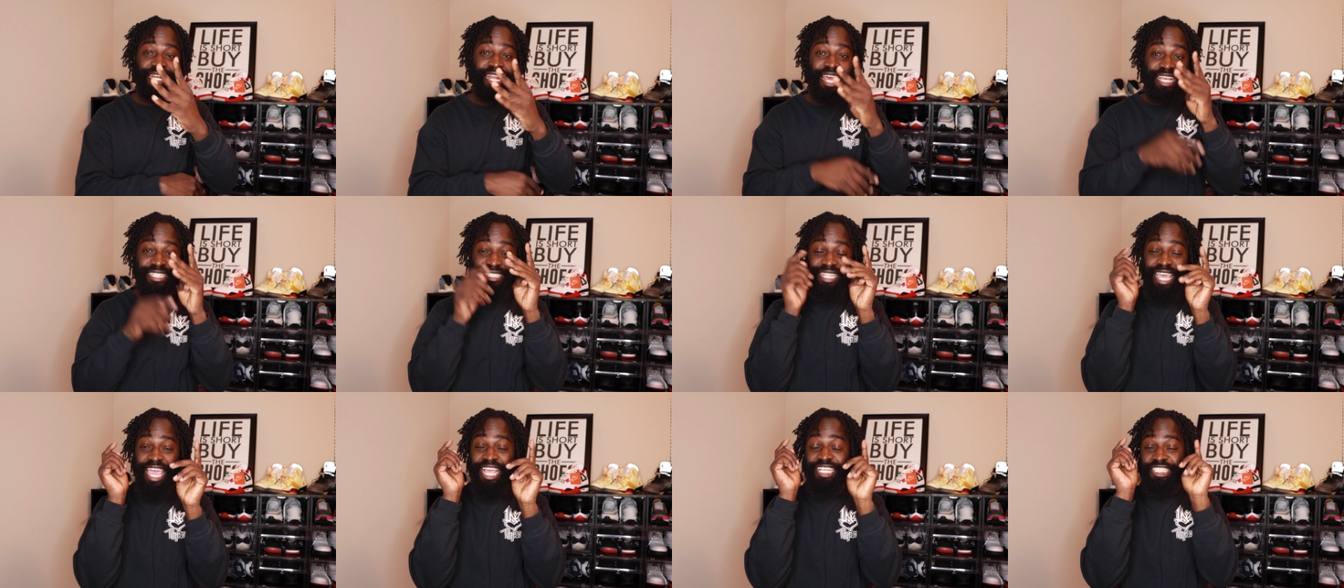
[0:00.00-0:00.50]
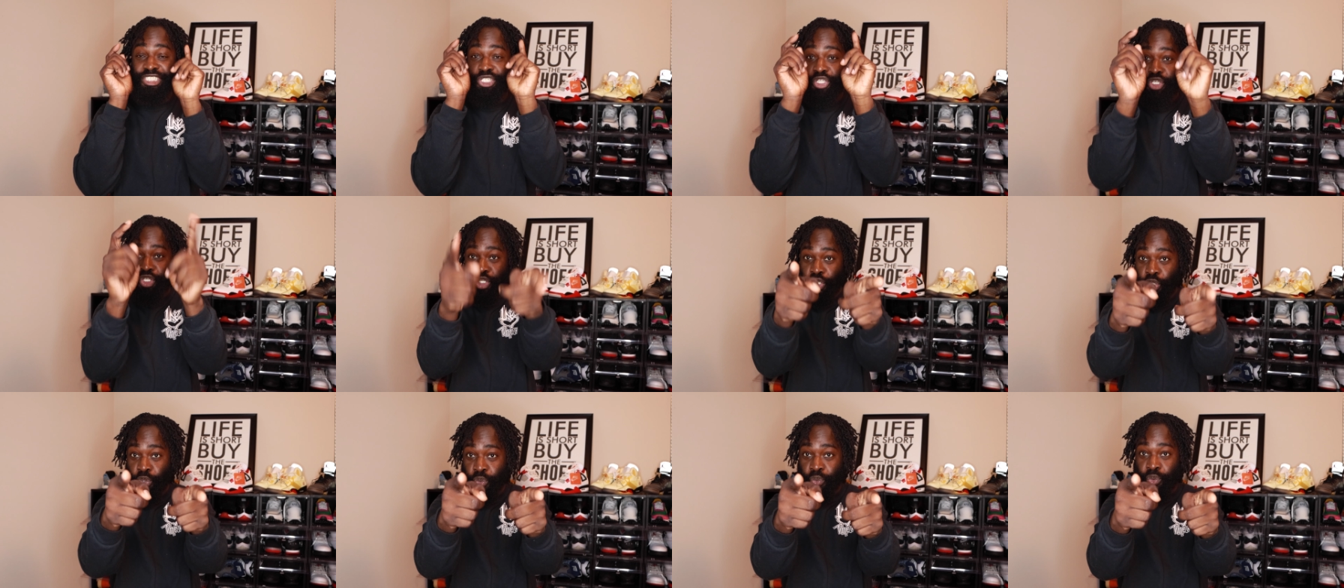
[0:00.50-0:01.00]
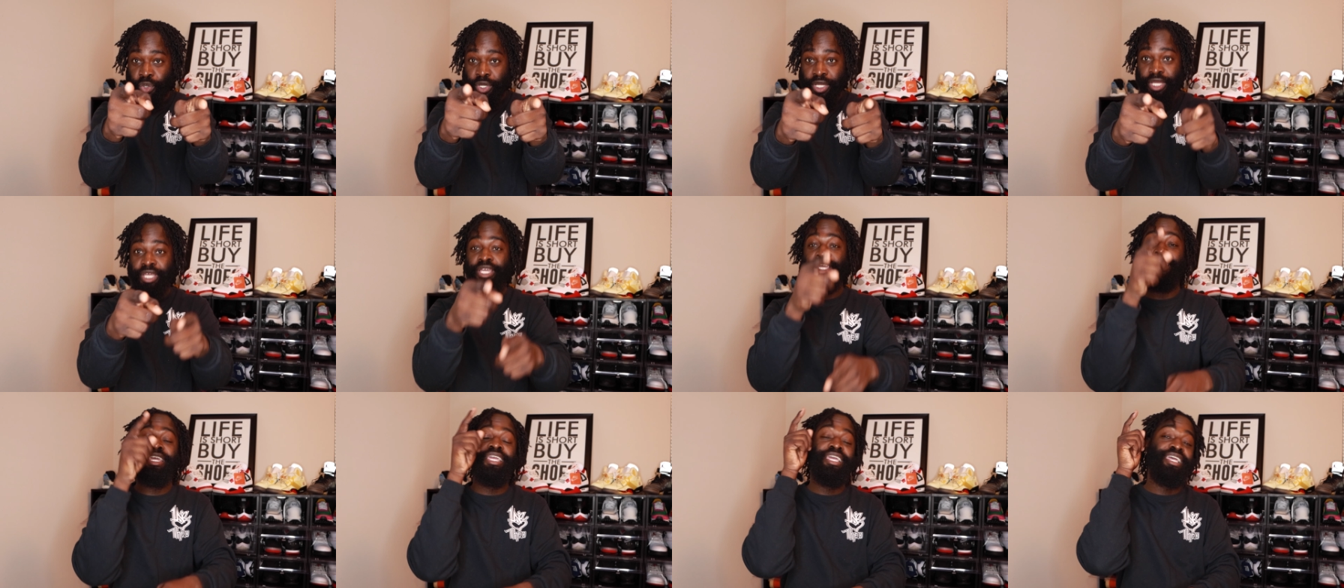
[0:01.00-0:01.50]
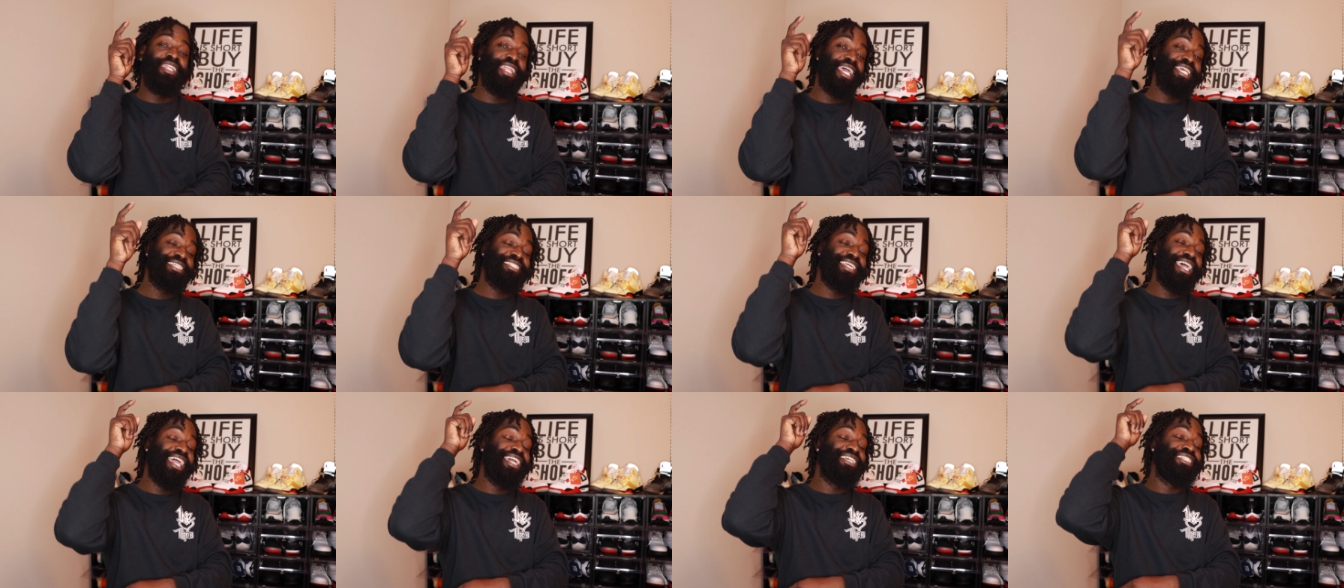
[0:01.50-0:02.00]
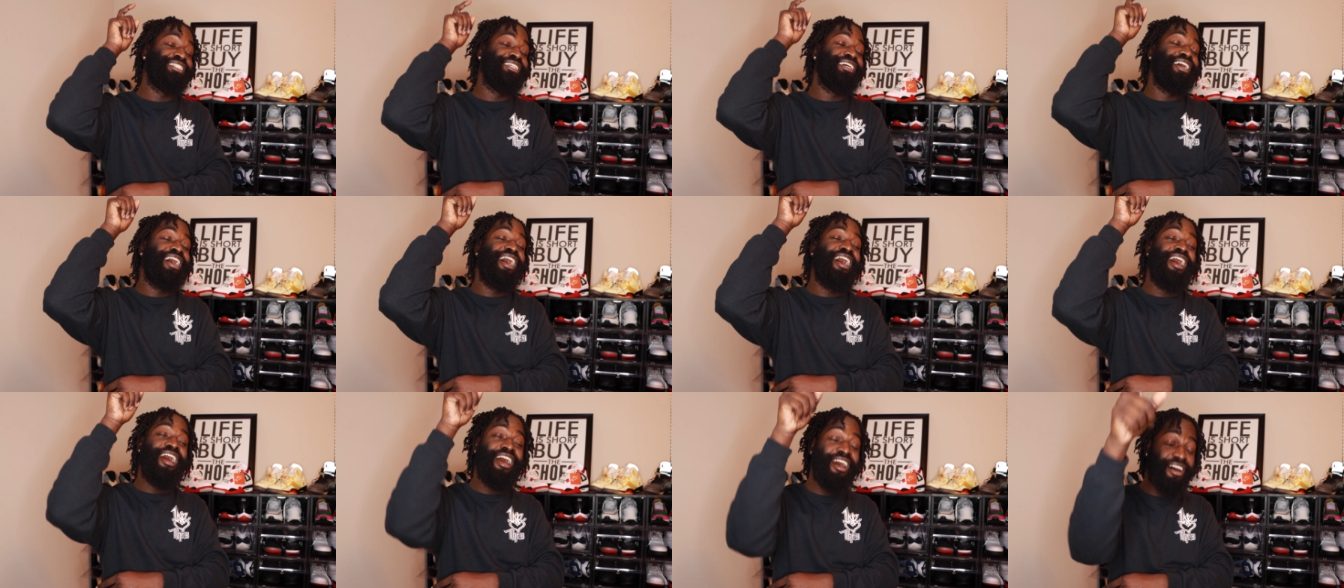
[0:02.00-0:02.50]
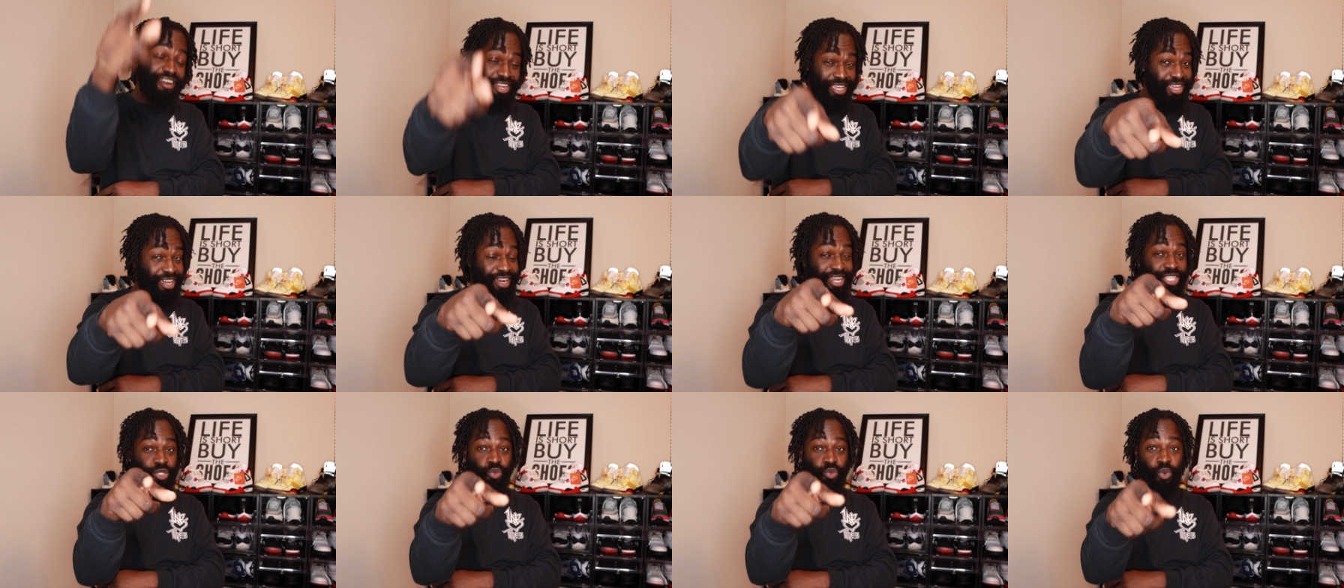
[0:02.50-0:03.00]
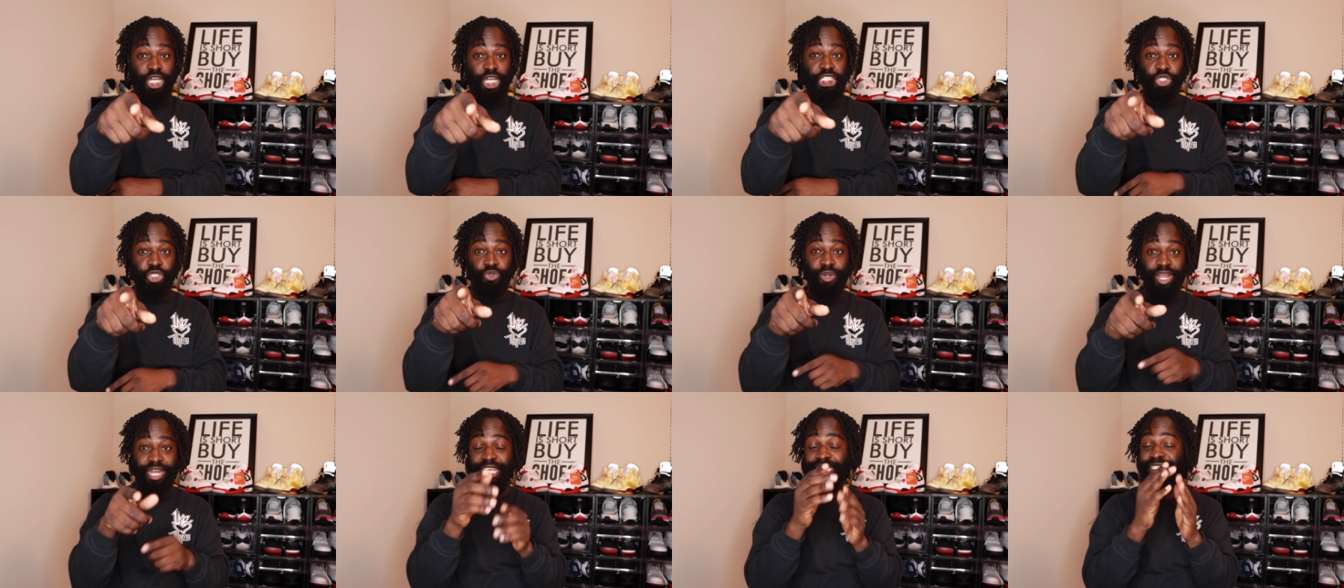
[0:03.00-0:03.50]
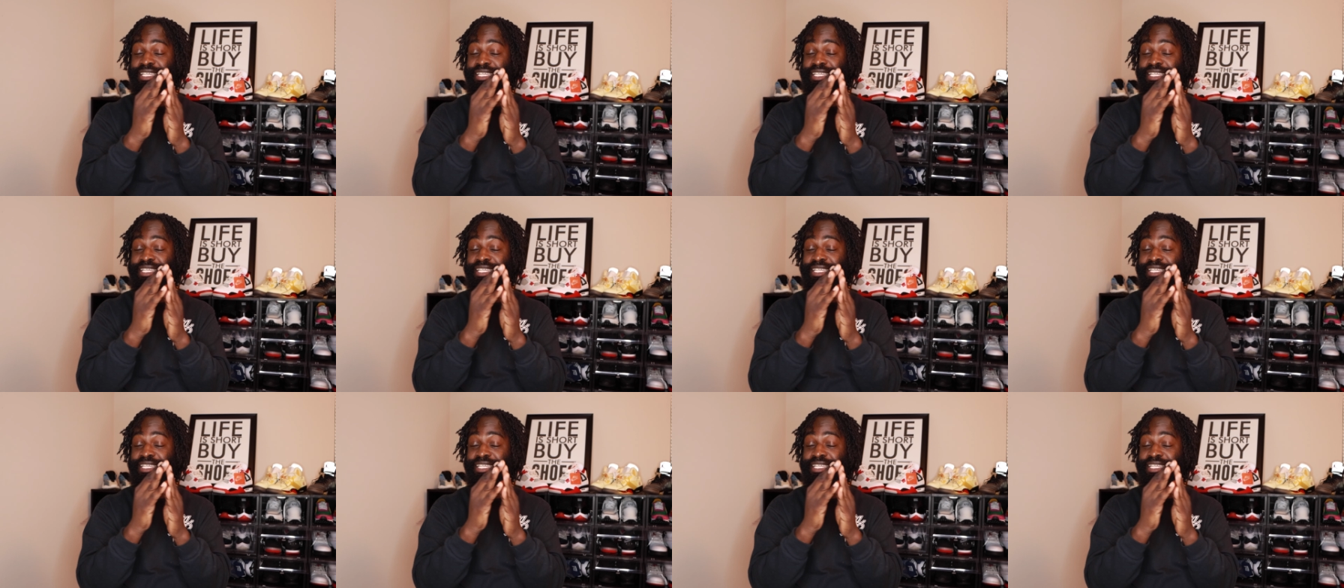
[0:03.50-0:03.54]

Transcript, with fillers: That's thanks to you that's thanks to all y'all that's watching right.